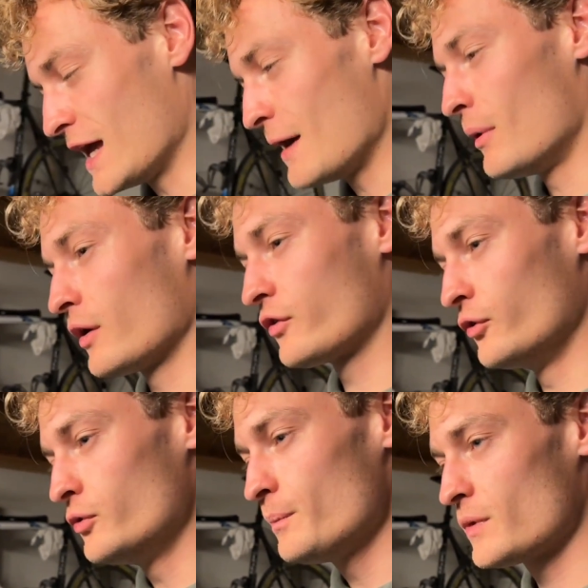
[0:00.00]

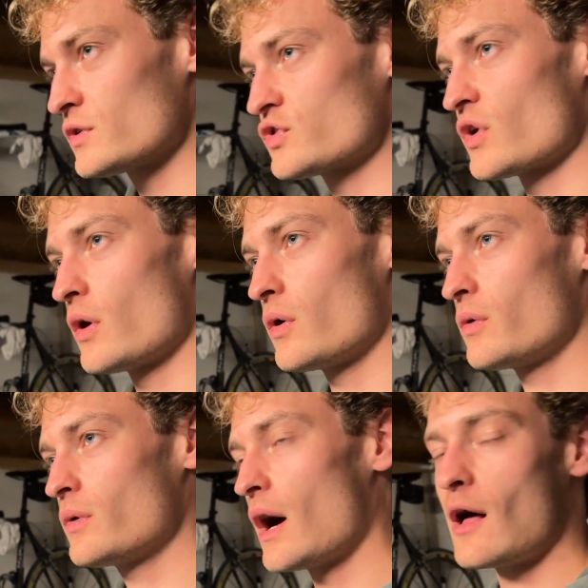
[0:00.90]
MR2.
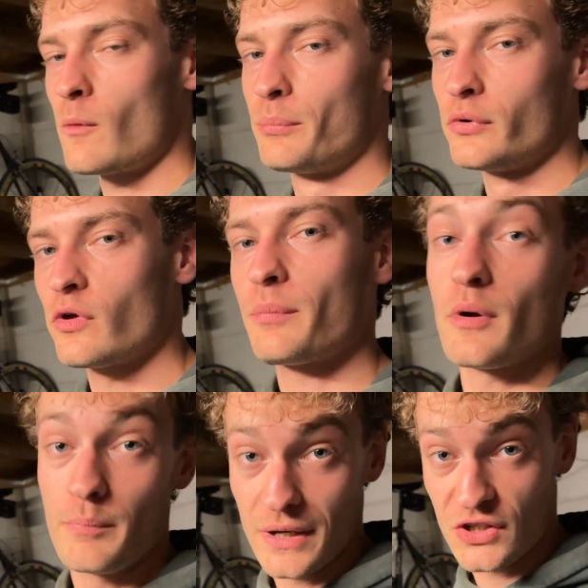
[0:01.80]
So I'll put up a
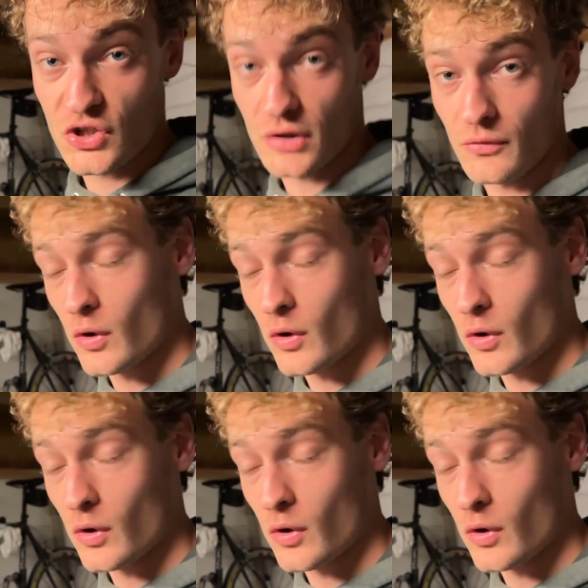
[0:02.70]
picture